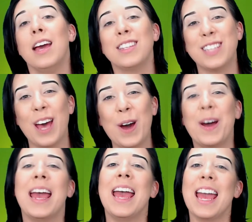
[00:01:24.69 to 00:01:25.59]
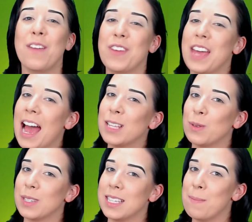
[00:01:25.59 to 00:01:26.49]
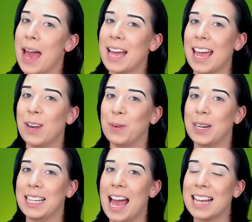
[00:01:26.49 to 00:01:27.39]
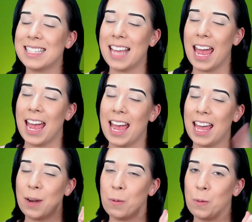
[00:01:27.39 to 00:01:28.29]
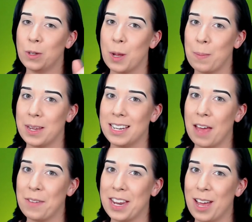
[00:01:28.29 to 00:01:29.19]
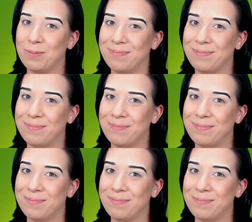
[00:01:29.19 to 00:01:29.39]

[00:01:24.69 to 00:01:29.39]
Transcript: So if you guys will sit back and relax, and we'll jump into that video.